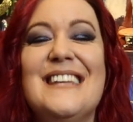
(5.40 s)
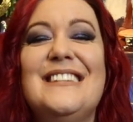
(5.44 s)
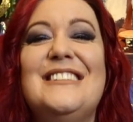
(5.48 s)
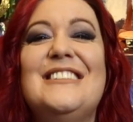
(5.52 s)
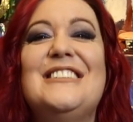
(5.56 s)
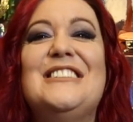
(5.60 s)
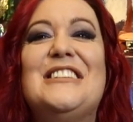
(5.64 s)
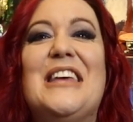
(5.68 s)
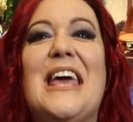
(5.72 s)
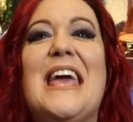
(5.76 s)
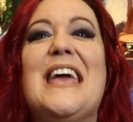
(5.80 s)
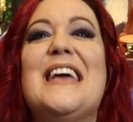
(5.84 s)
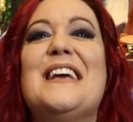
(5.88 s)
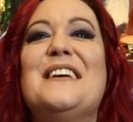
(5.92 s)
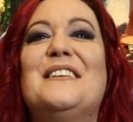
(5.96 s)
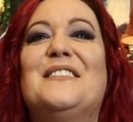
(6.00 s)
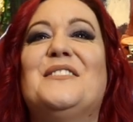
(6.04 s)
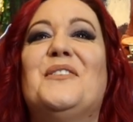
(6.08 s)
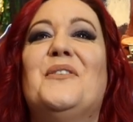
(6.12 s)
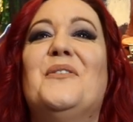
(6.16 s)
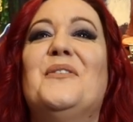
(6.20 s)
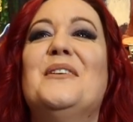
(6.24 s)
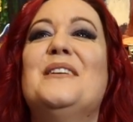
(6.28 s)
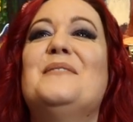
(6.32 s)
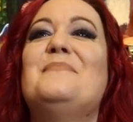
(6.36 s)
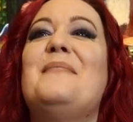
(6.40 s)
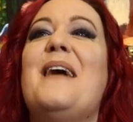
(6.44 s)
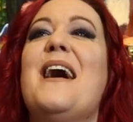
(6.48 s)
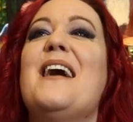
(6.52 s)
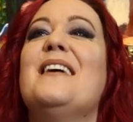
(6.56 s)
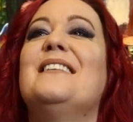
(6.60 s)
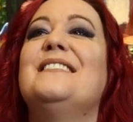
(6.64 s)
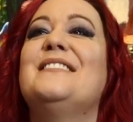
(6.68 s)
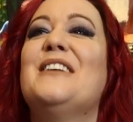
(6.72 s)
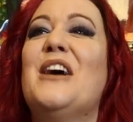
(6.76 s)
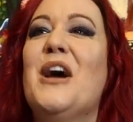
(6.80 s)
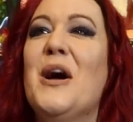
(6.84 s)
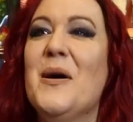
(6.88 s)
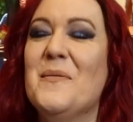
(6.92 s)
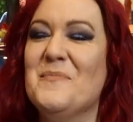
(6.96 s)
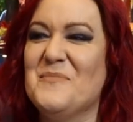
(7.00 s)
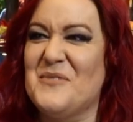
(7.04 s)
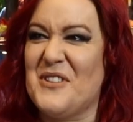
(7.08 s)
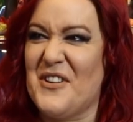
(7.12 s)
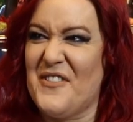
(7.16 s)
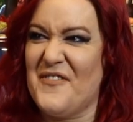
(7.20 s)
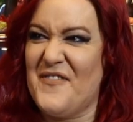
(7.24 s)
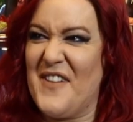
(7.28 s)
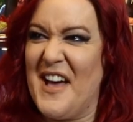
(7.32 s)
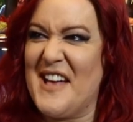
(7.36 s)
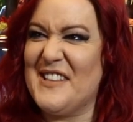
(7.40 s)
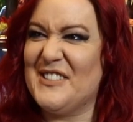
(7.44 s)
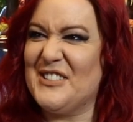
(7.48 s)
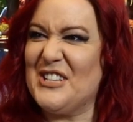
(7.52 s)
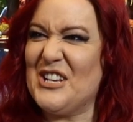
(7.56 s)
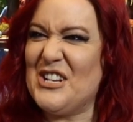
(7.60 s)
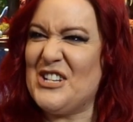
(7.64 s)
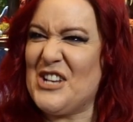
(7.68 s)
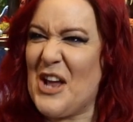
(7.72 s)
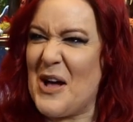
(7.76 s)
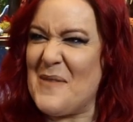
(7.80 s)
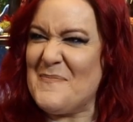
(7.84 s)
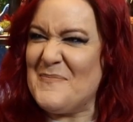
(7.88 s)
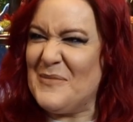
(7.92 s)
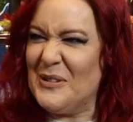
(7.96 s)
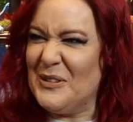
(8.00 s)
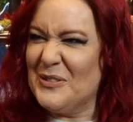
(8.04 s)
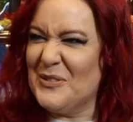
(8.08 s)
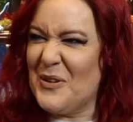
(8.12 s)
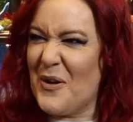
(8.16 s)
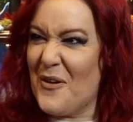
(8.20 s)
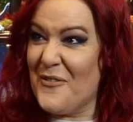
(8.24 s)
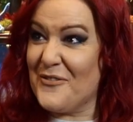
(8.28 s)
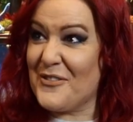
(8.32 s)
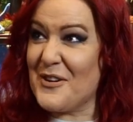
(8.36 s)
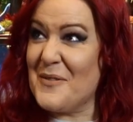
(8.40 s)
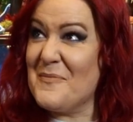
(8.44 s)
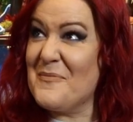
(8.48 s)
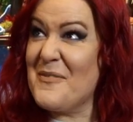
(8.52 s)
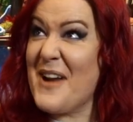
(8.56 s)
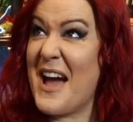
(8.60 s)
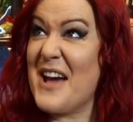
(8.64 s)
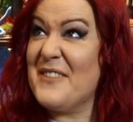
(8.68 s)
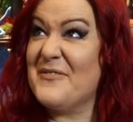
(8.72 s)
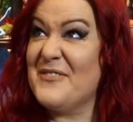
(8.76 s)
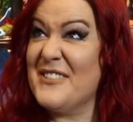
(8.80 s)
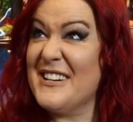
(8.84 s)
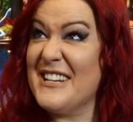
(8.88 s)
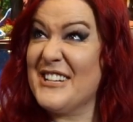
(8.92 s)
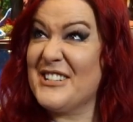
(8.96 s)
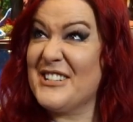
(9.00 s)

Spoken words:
and today is all about Professor Dumbledore from Bradford